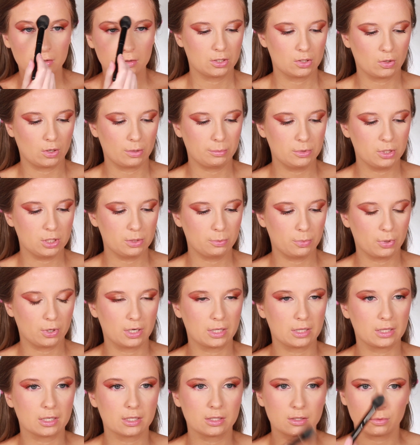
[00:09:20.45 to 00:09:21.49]
So I'm just
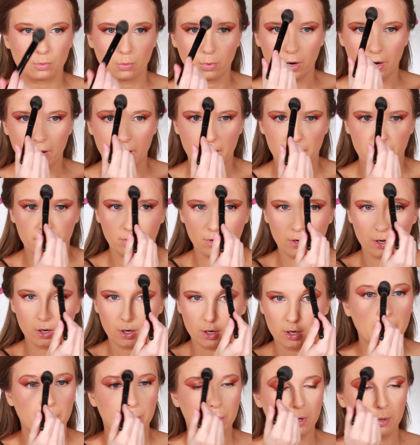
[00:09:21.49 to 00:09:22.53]
putting this wherever
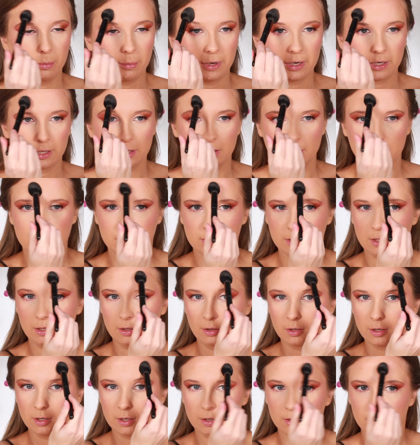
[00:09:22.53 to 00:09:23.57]
I put my
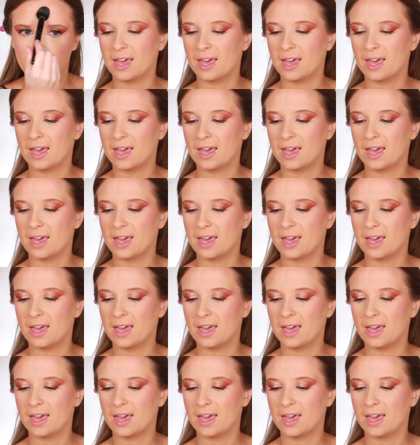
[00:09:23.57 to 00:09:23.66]
concealer.